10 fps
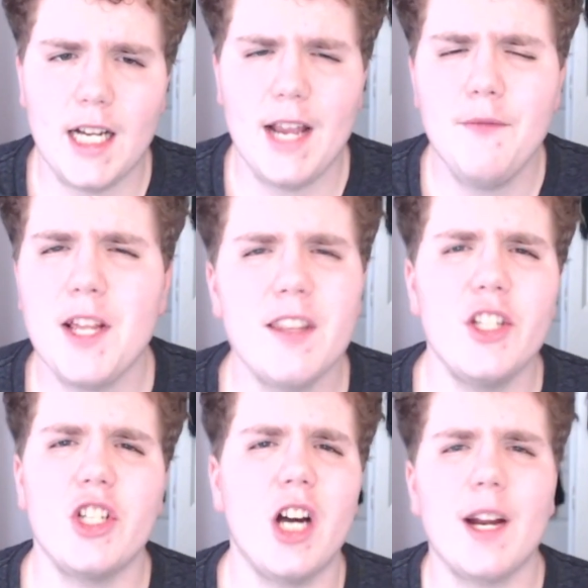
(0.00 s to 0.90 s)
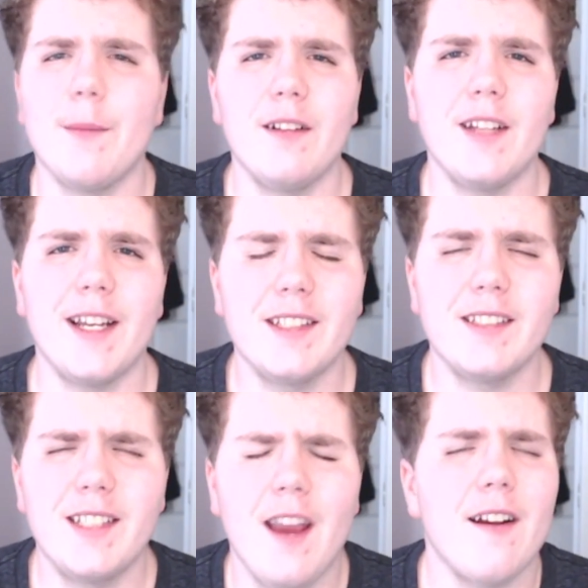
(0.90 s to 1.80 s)
I have nothing to talk about. Like,
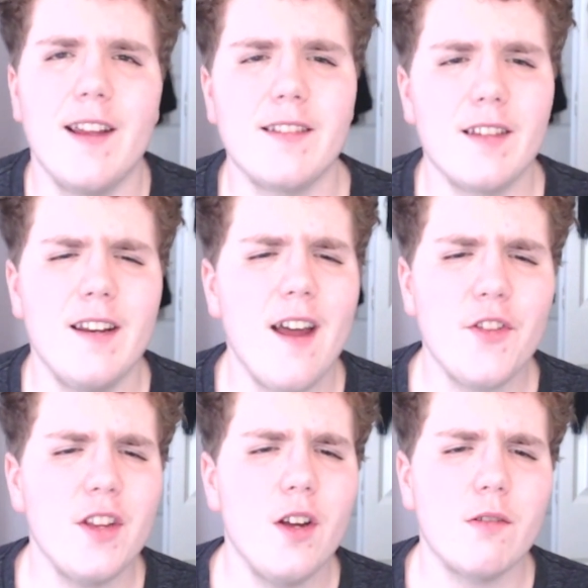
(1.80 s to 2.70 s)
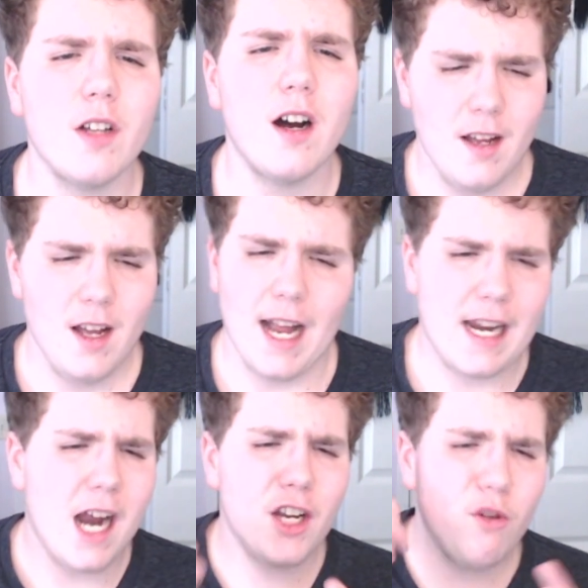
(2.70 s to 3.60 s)
seriously, nothing goes on. I
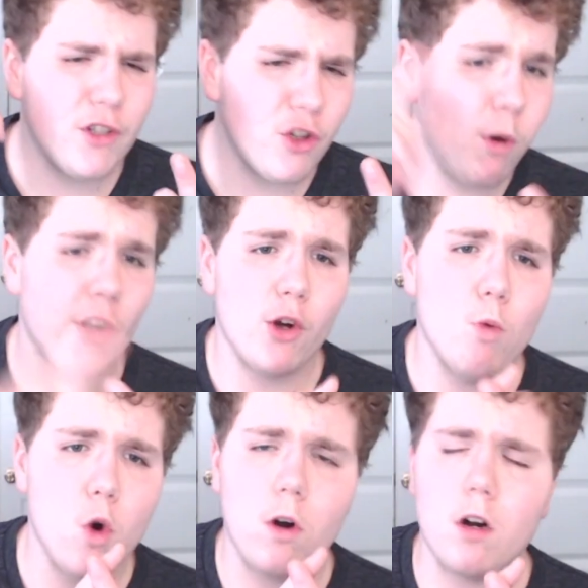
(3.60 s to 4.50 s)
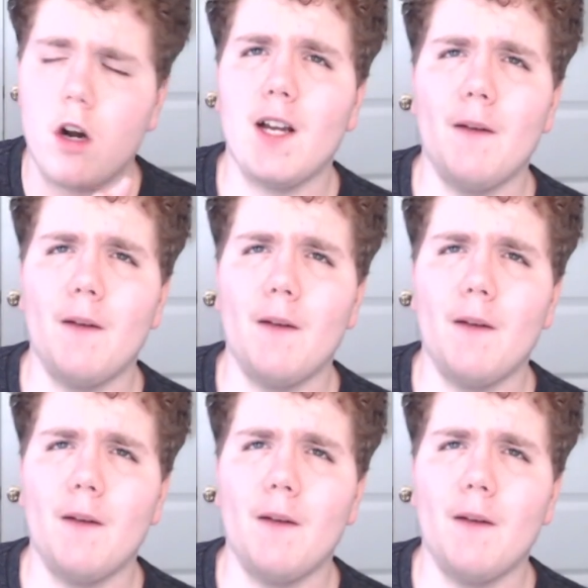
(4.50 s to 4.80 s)
got into a Twitter war.